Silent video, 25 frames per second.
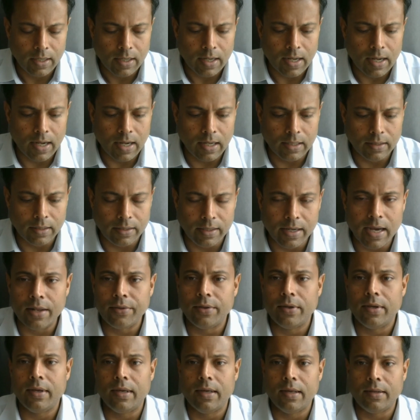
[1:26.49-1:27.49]
Uh, the
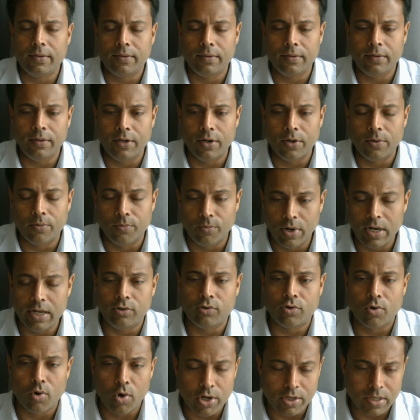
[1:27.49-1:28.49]
other is, you know, really
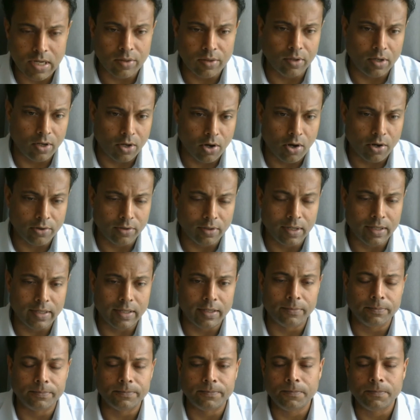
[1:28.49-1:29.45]
throwing down the gauntlet